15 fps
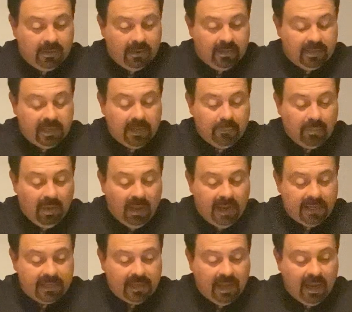Ye
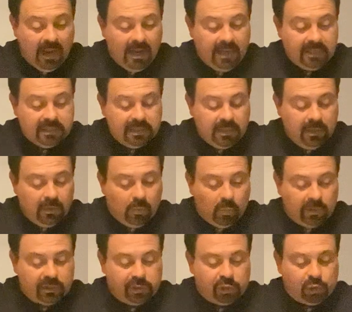blind guides,
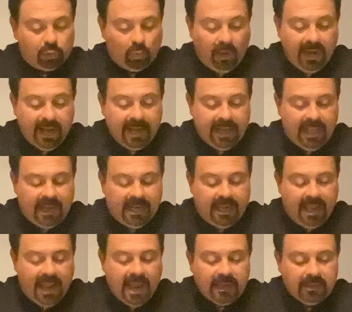which strain at a
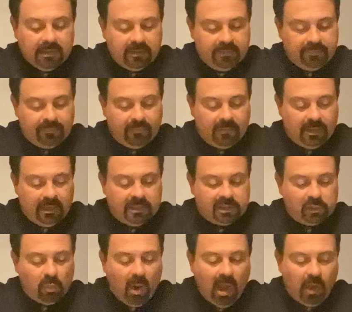gnat and
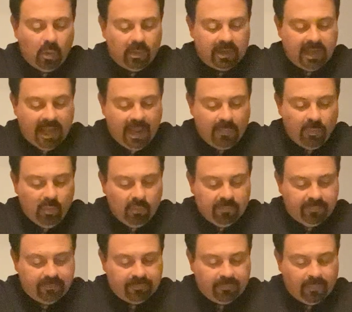swallow a camel,
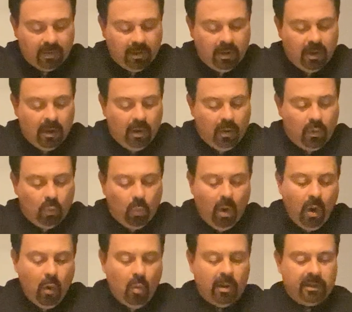
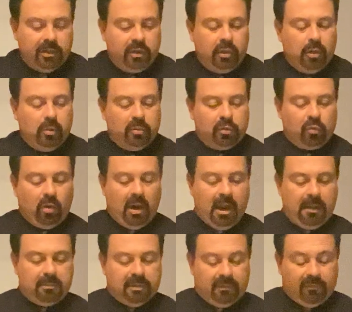woe unto you,
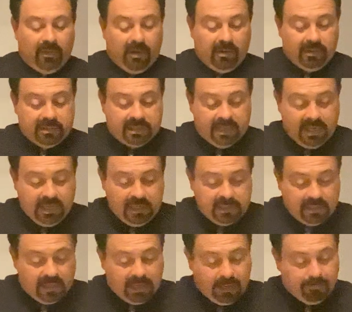scribes and Pharisees,
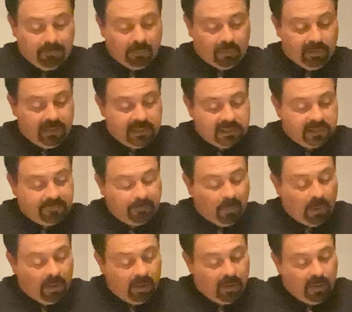hypocrites!
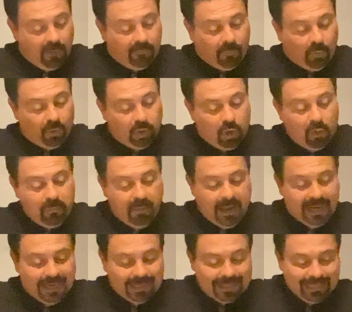For you
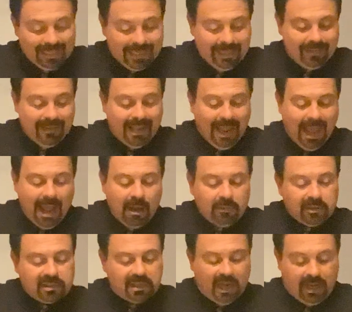make clean the
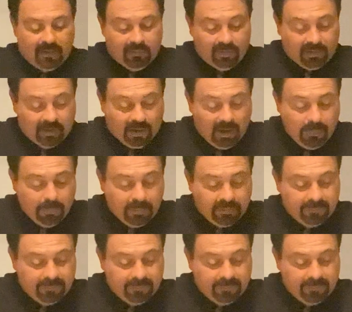outside of the cup